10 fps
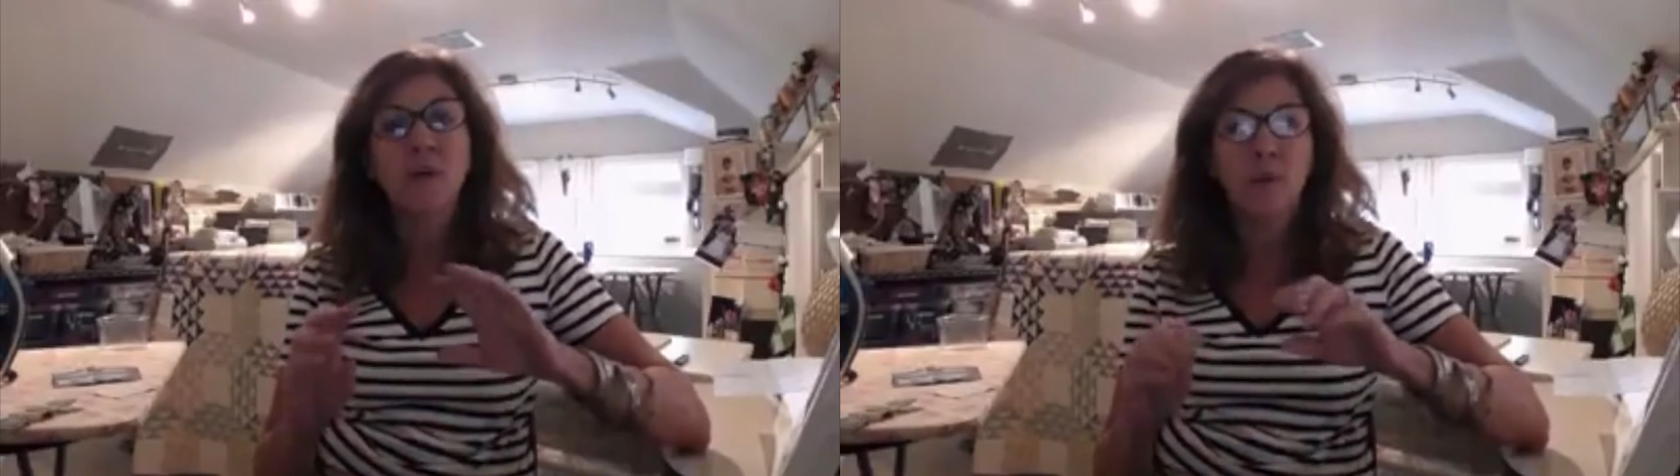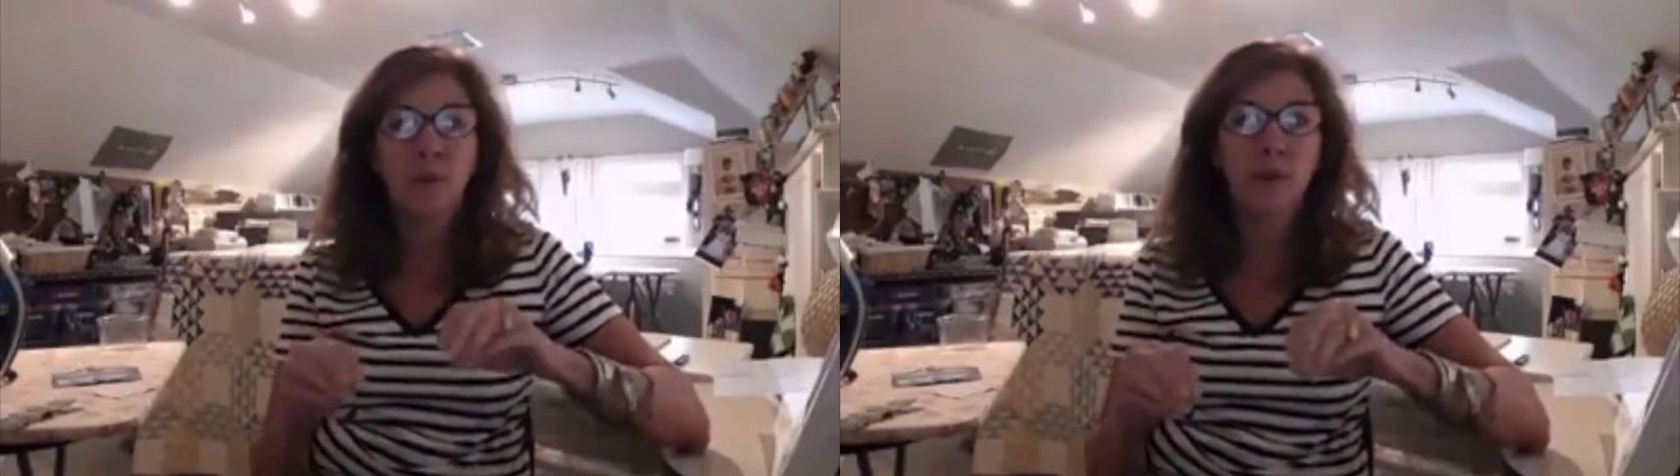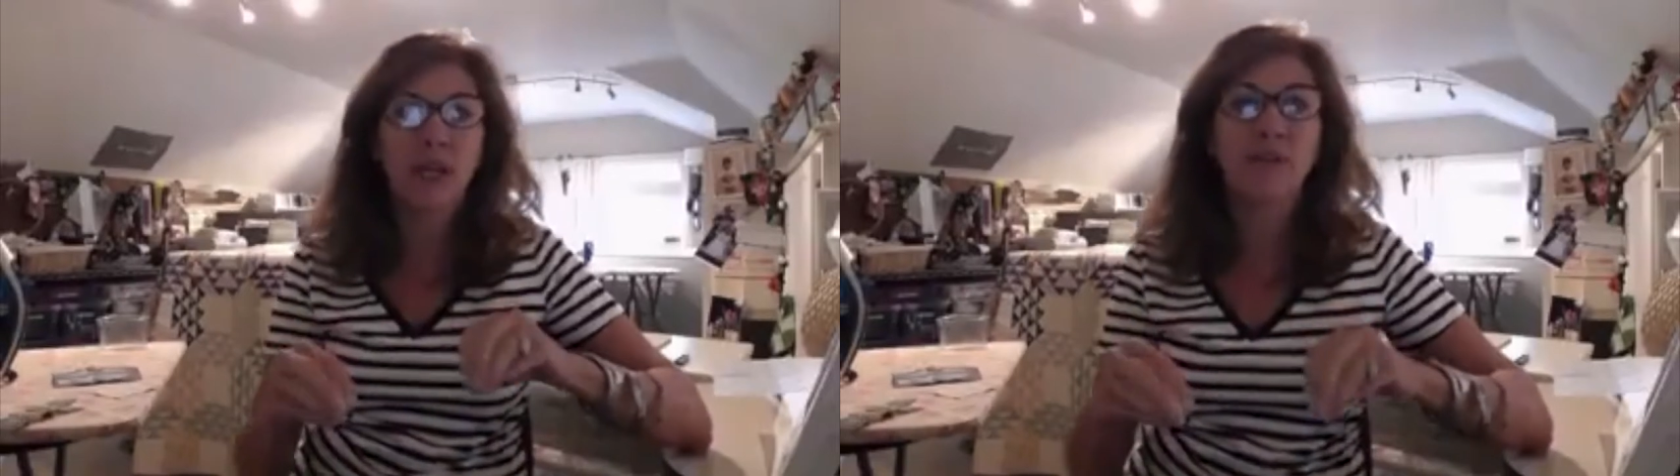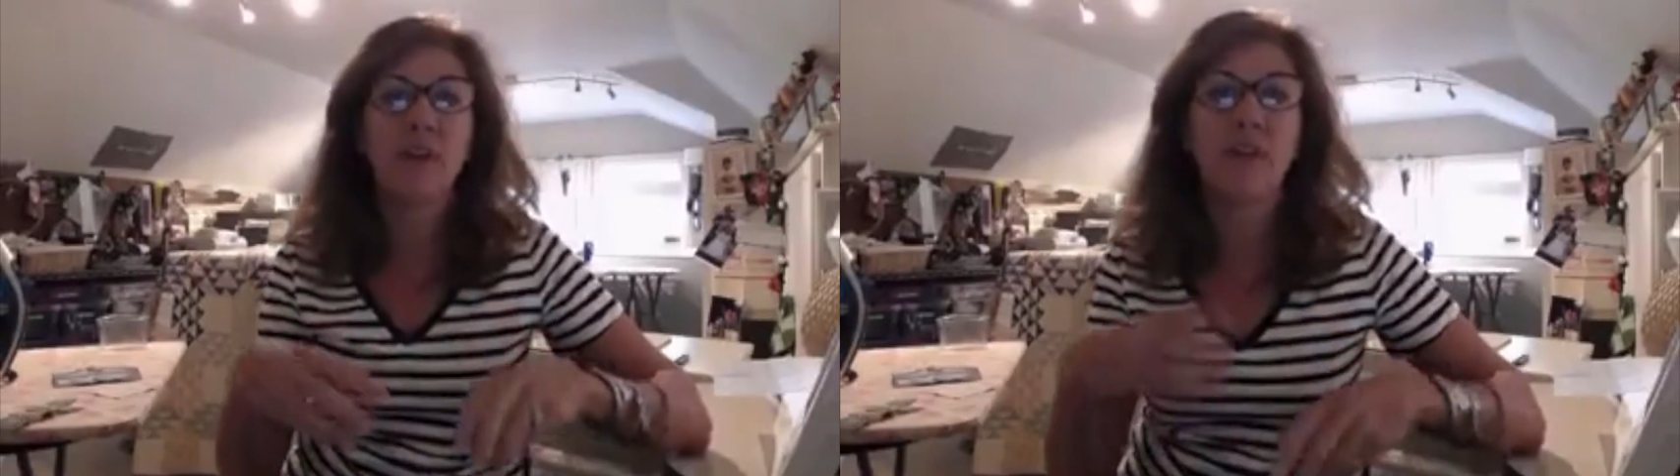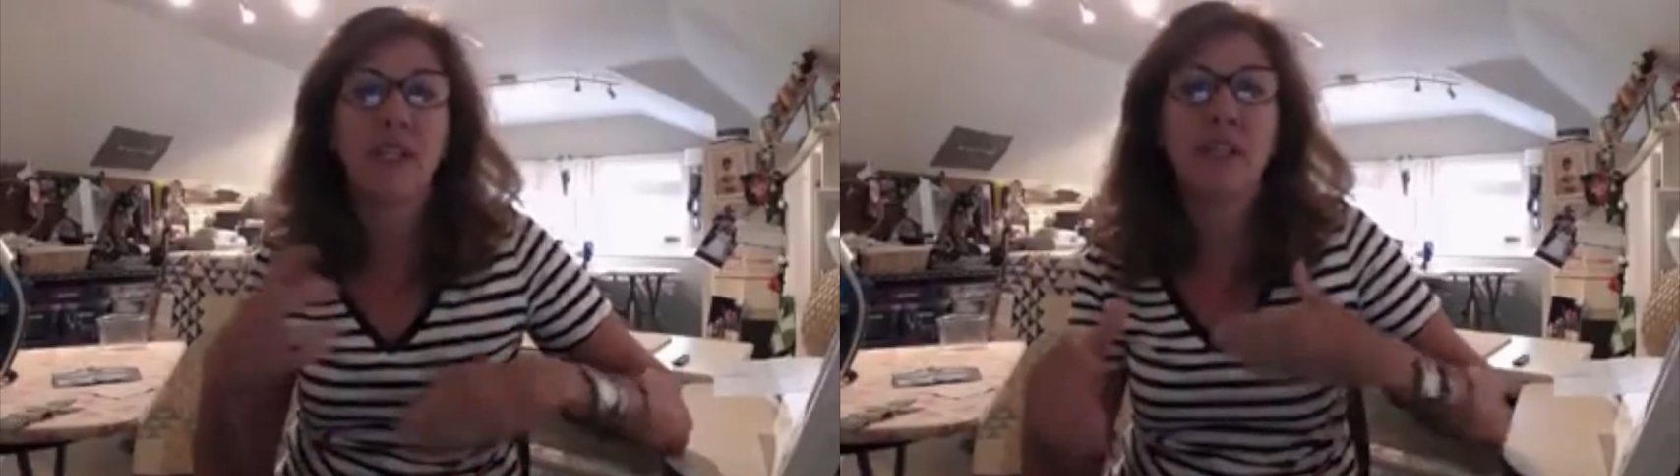we won't have
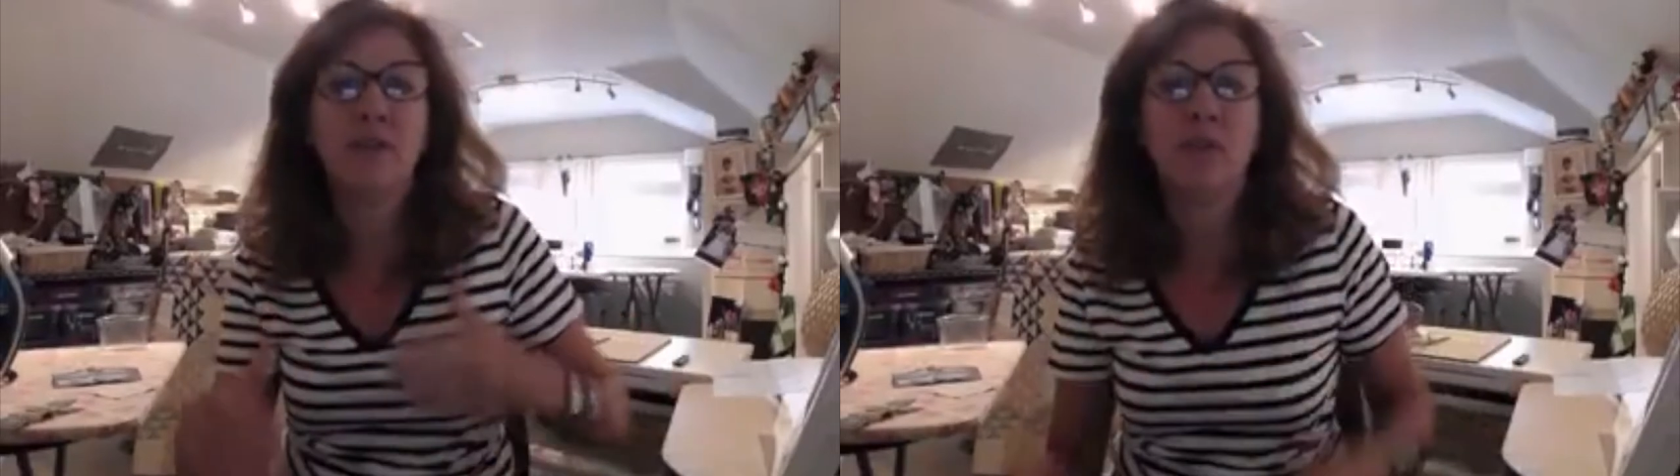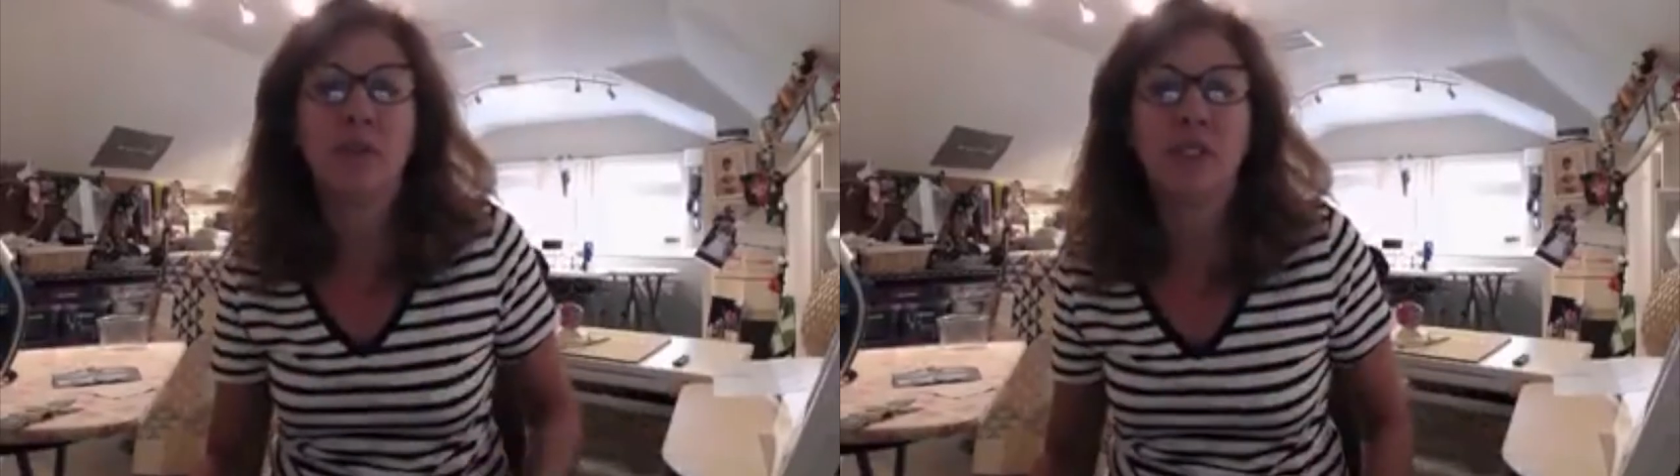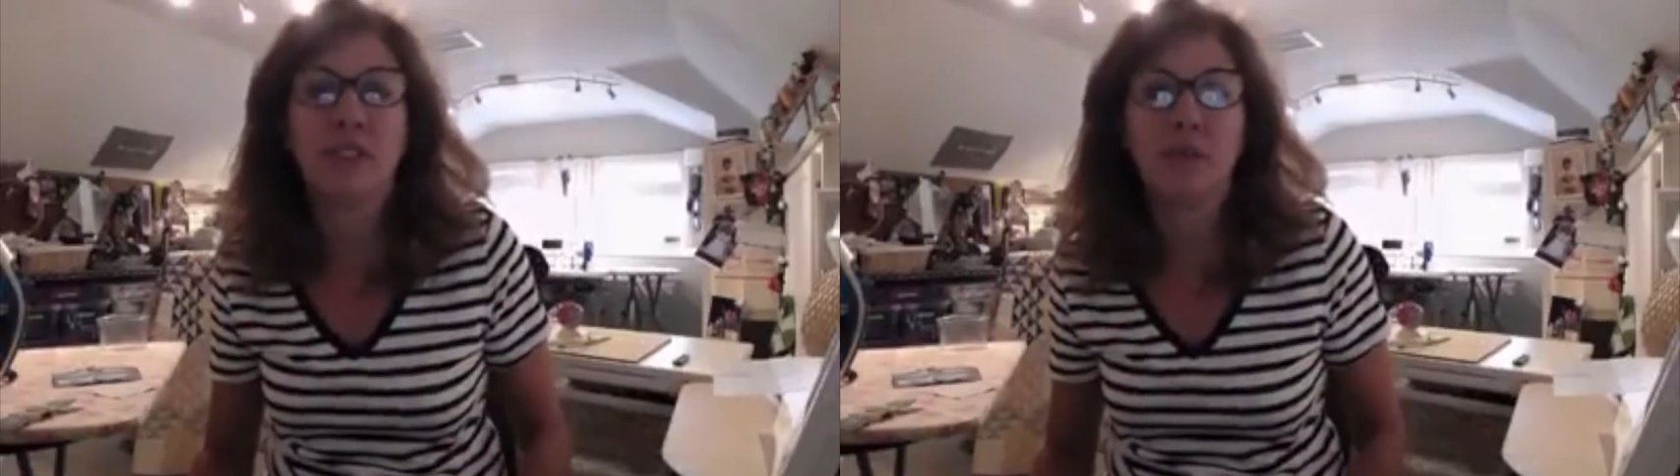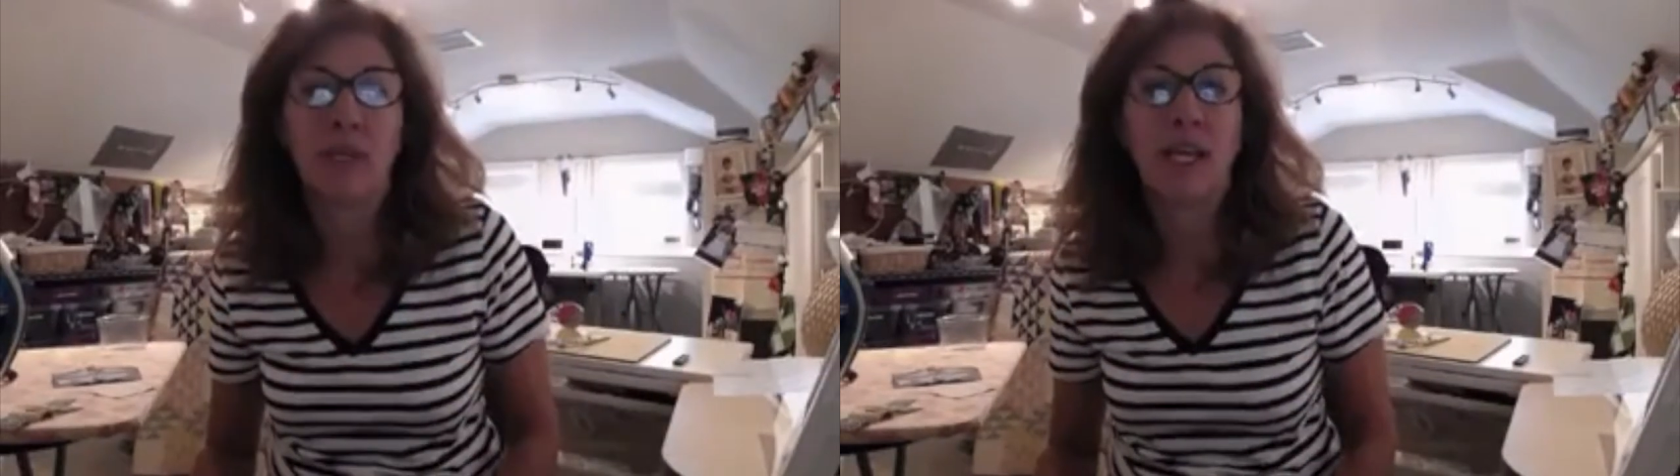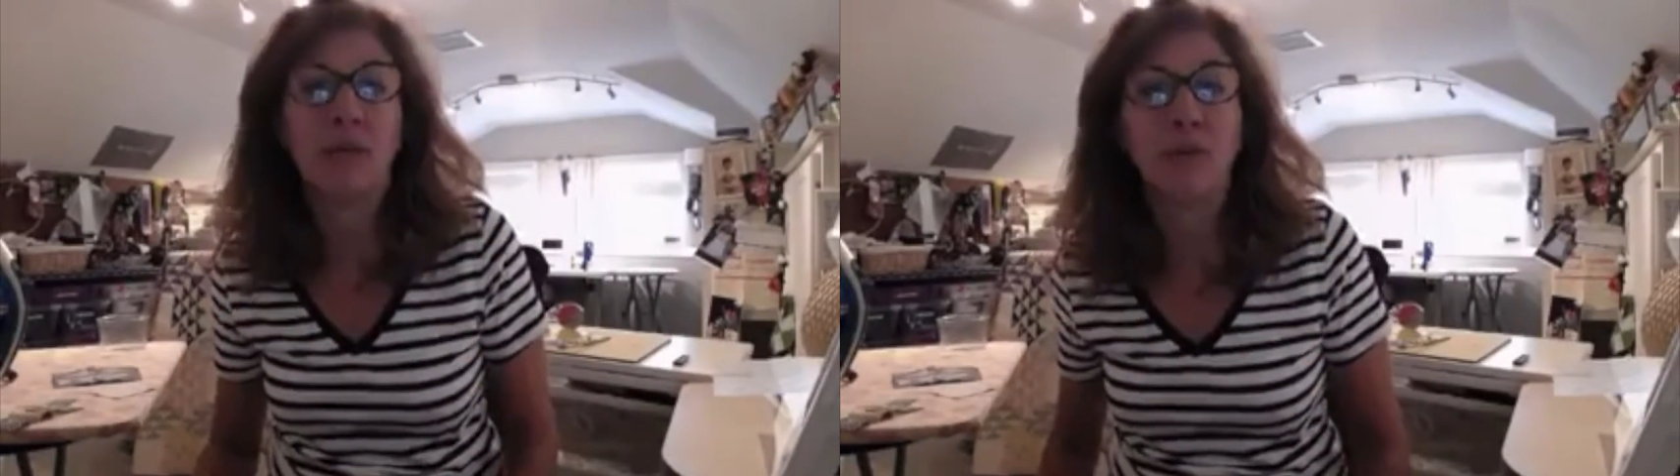all the interruptions that we
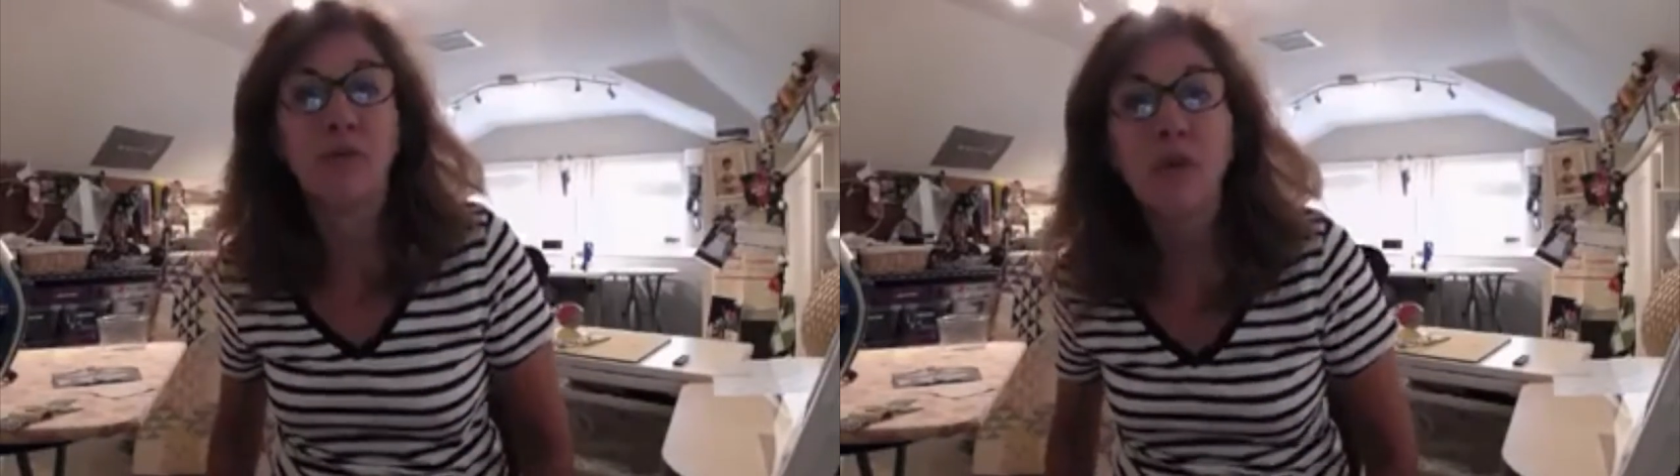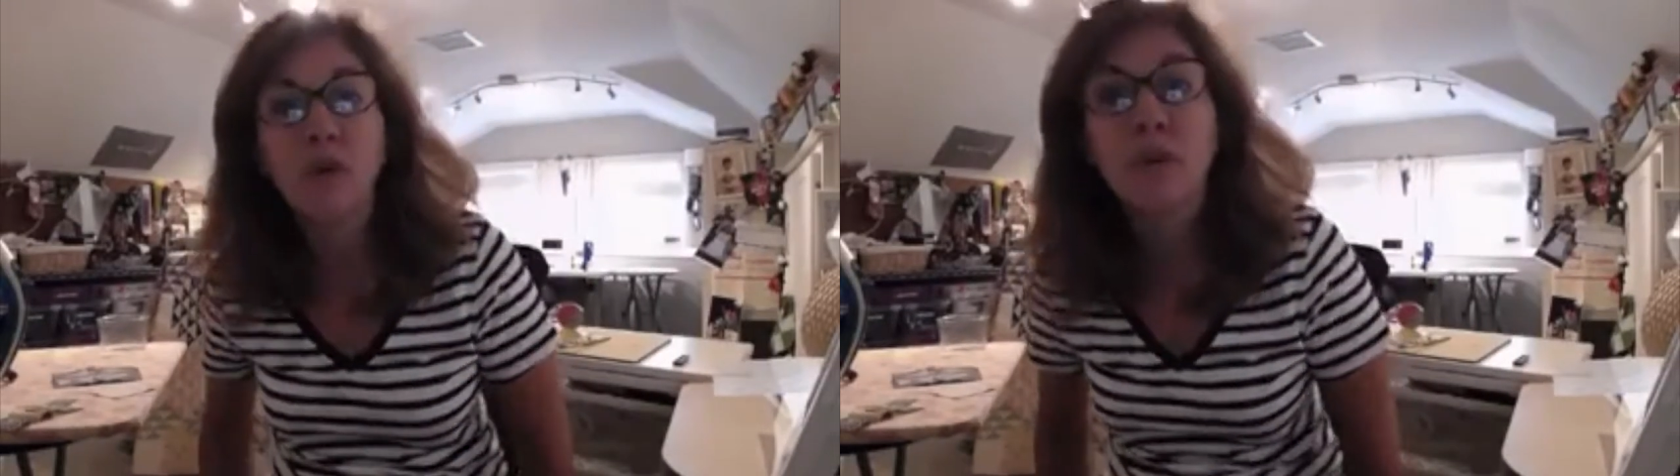had before